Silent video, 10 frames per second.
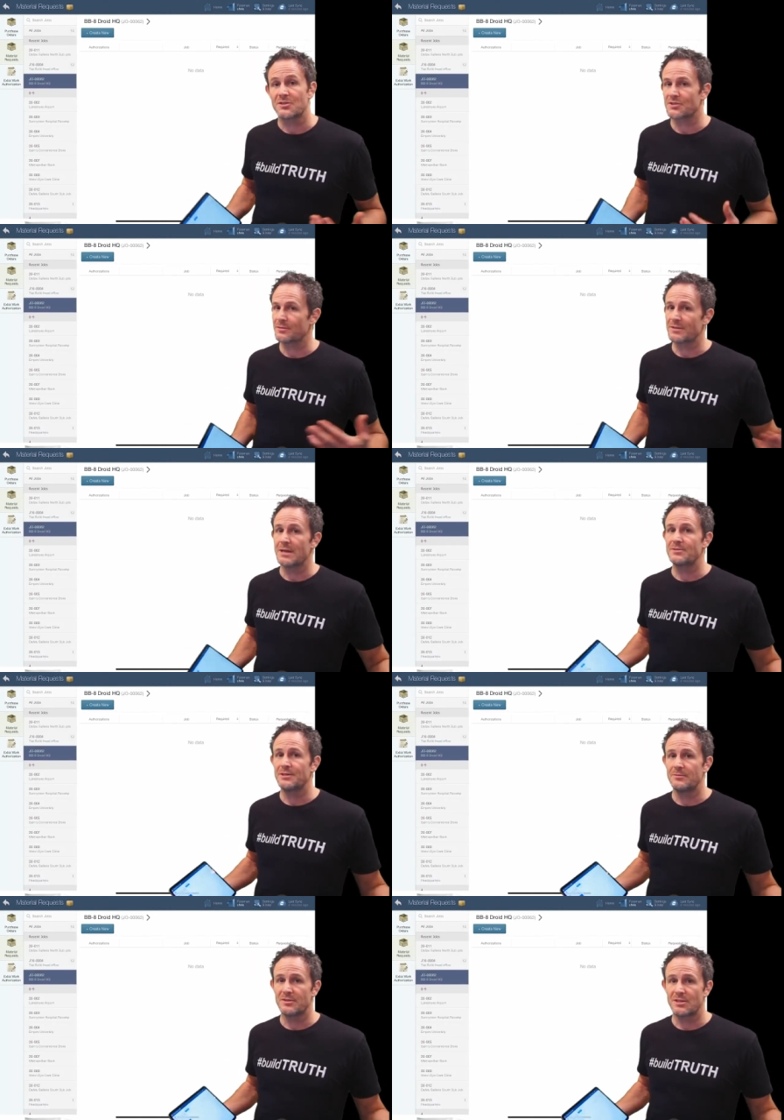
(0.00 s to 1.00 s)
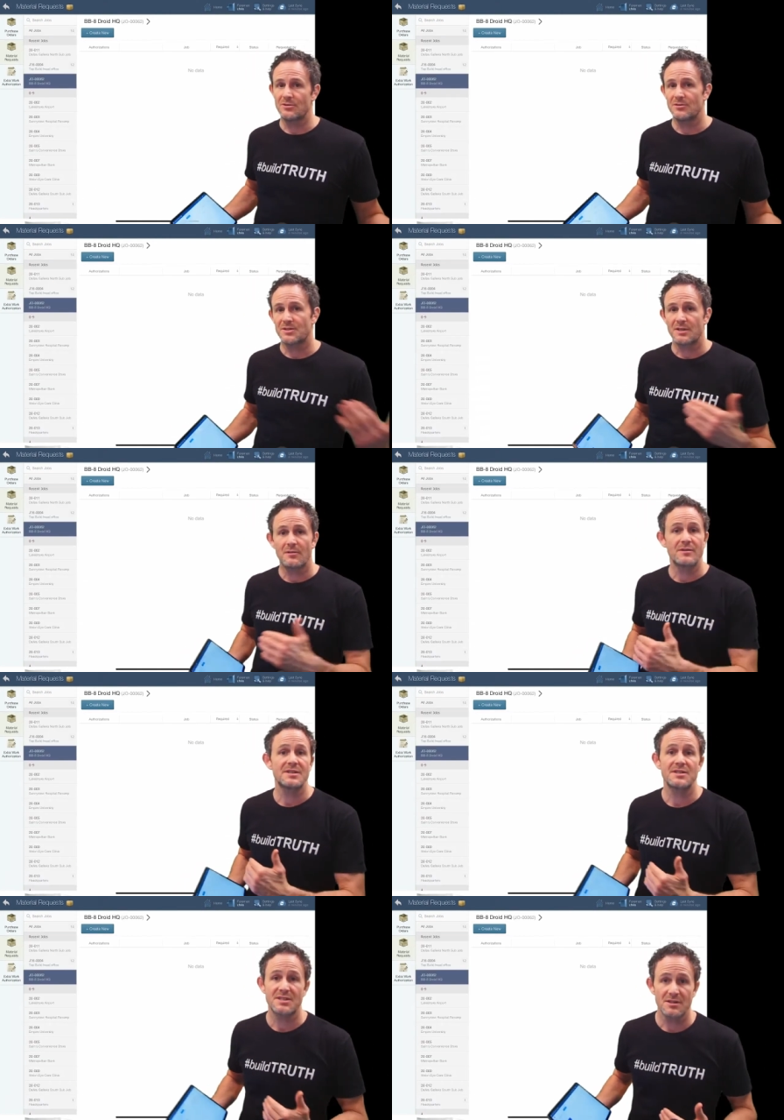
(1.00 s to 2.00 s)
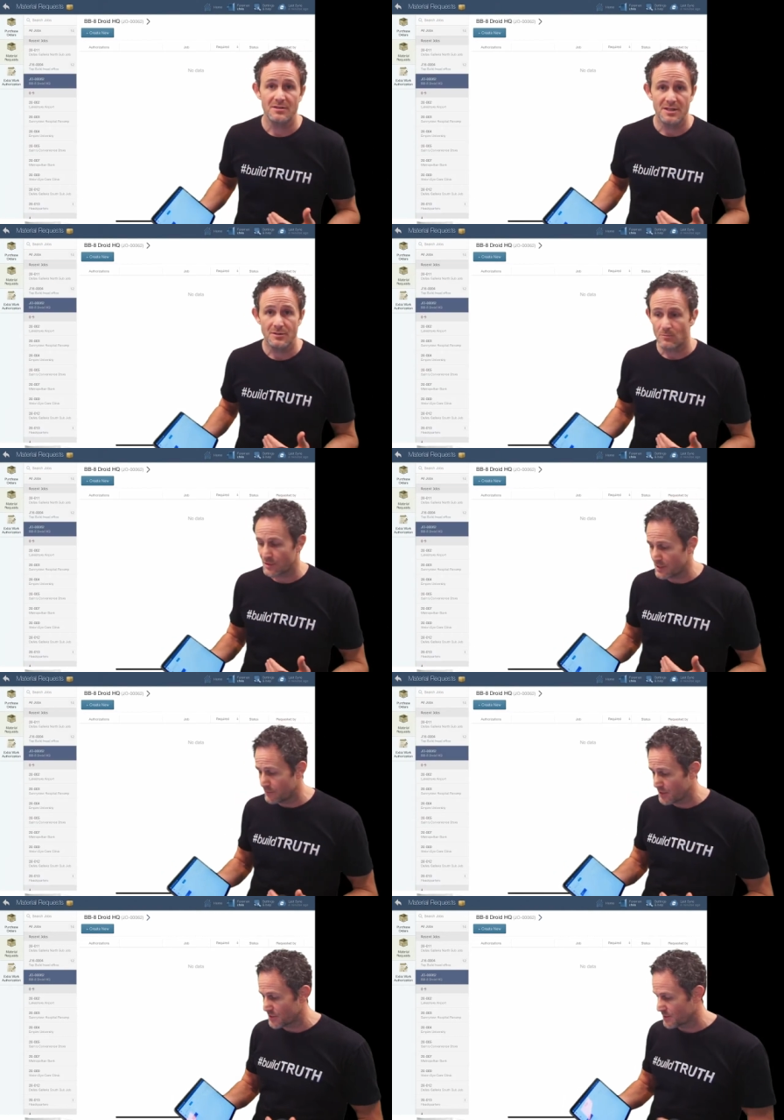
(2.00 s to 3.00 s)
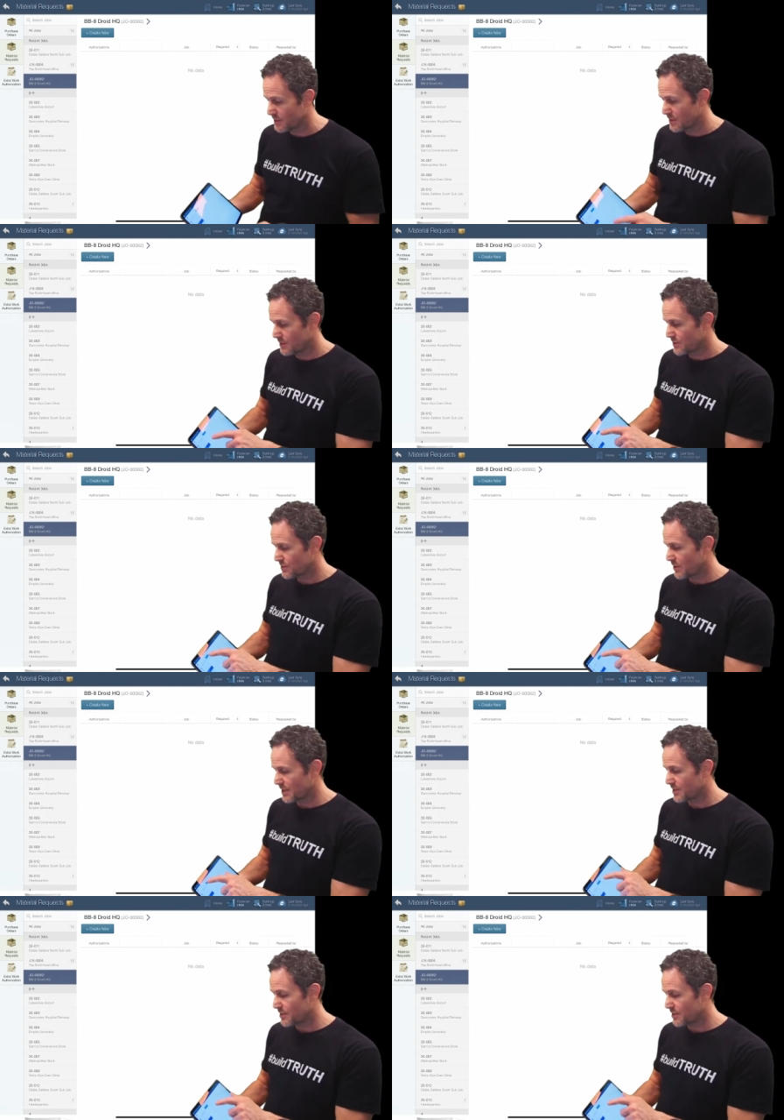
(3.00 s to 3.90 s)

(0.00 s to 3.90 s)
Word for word: sometimes you need materials that aren't necessarily in the working budget. So I can